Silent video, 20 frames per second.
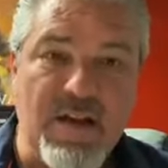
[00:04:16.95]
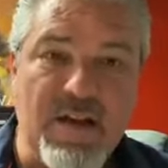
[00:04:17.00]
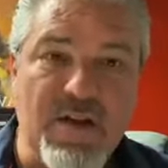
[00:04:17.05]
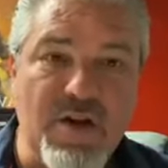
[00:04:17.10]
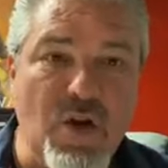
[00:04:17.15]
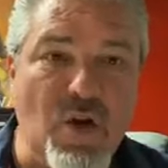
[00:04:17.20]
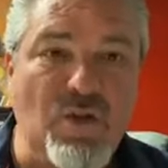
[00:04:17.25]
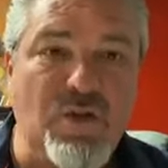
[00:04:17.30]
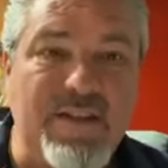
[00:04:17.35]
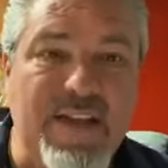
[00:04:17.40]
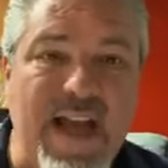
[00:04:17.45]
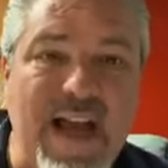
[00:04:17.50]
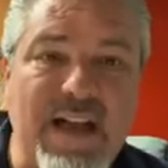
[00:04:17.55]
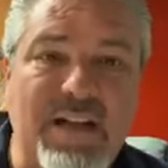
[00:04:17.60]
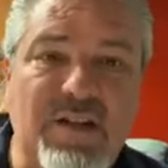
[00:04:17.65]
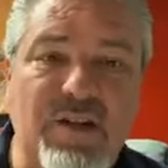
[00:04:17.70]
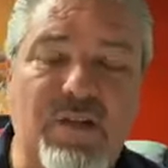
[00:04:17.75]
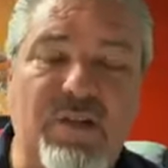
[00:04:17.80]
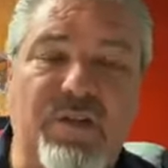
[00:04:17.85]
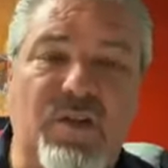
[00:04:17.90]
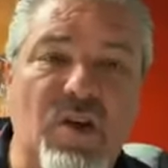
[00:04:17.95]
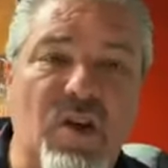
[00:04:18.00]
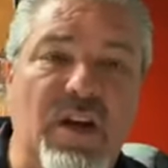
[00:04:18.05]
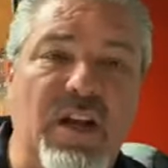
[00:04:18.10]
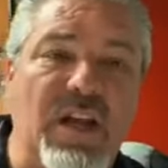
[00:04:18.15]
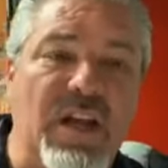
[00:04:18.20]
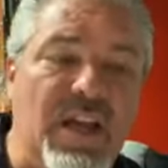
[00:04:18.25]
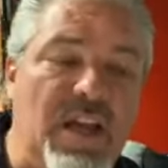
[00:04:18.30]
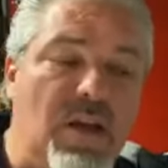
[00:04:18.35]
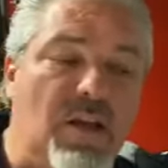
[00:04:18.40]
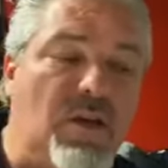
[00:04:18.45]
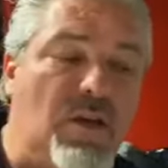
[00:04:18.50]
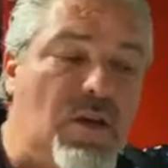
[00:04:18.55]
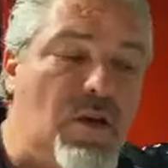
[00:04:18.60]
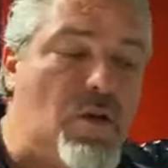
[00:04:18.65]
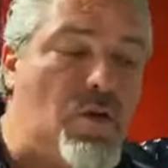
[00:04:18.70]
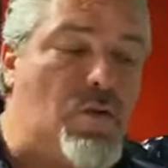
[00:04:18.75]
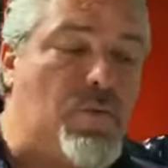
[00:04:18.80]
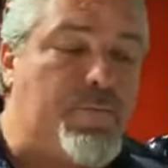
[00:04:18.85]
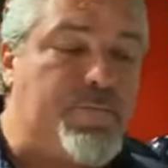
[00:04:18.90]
no doctor is going to heal you,